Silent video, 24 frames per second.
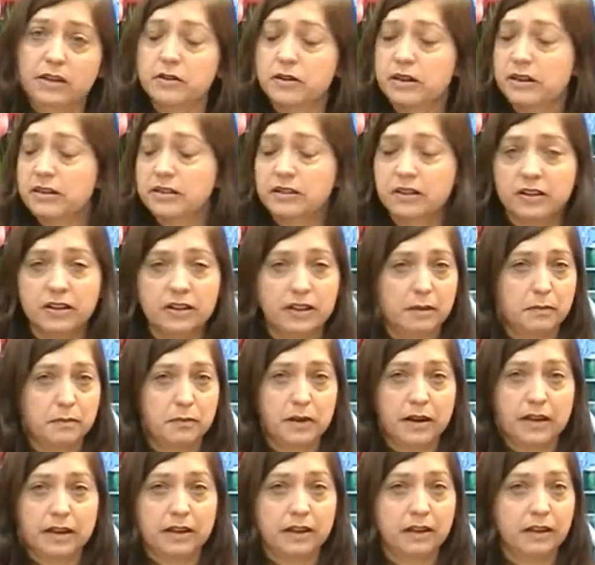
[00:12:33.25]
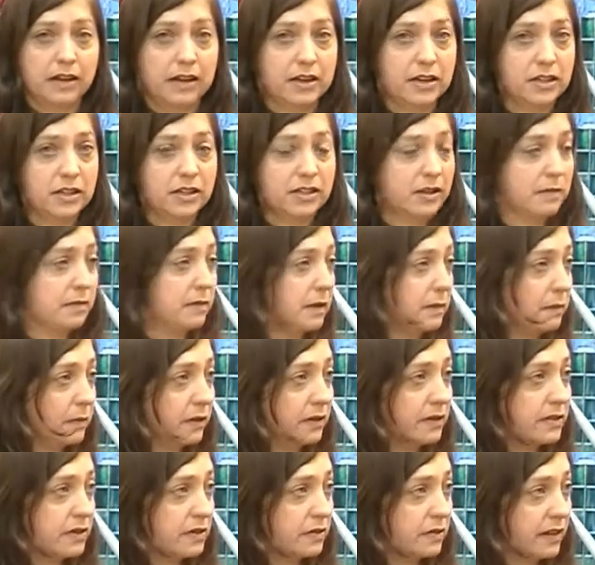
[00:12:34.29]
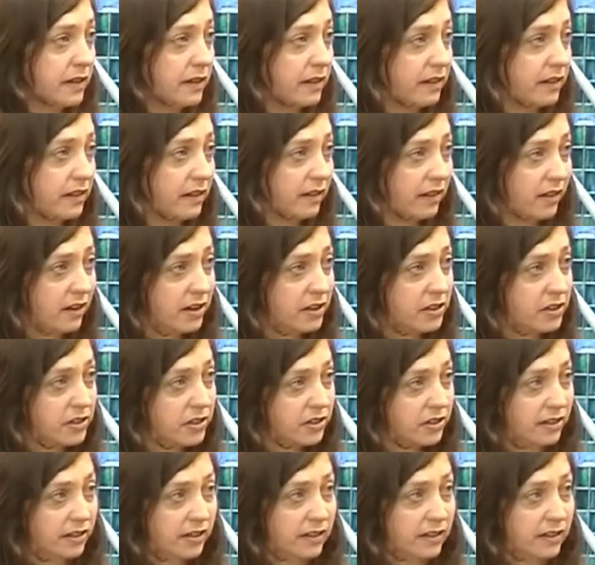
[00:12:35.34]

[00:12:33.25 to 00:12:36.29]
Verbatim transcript: can certainly bring a lunch. Some people do eat their lunch.